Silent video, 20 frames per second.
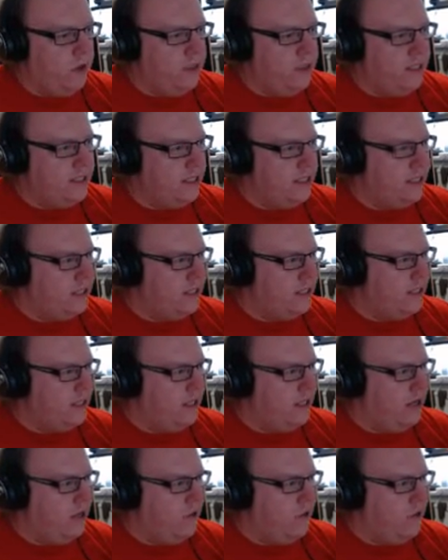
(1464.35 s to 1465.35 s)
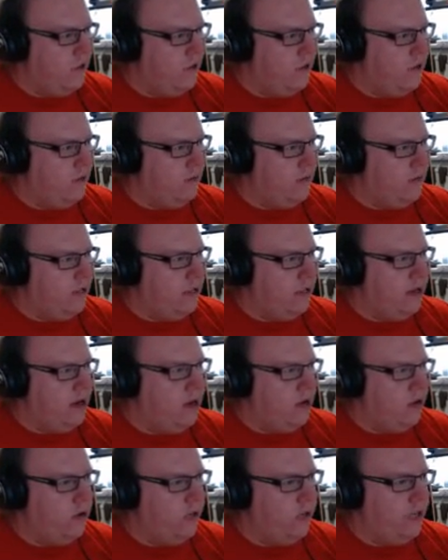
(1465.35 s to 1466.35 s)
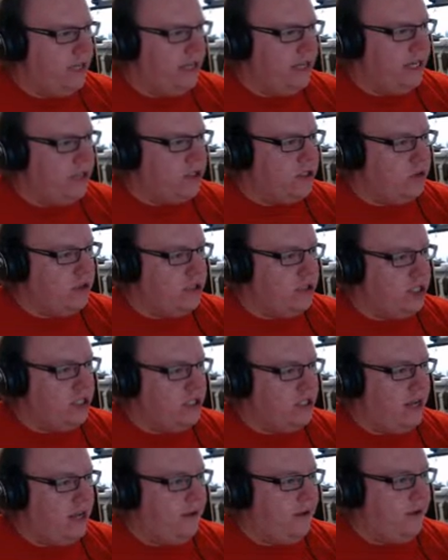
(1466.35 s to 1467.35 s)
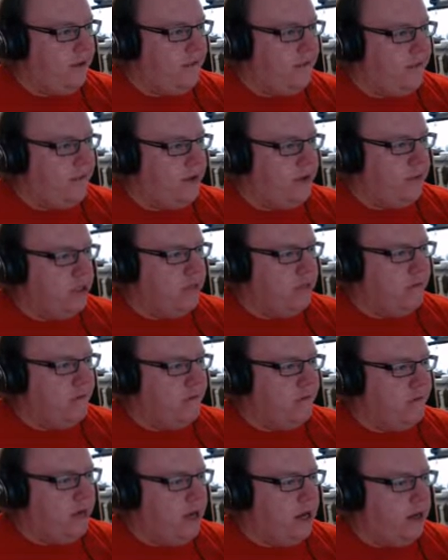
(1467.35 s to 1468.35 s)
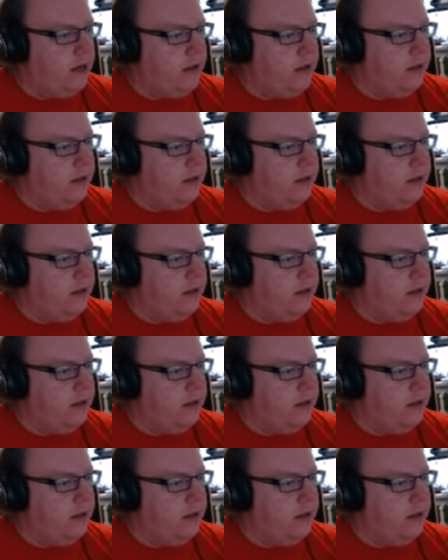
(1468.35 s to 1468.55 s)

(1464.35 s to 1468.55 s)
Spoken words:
is this? Like, what's that origin? Like, it's all just, like, theories for fun.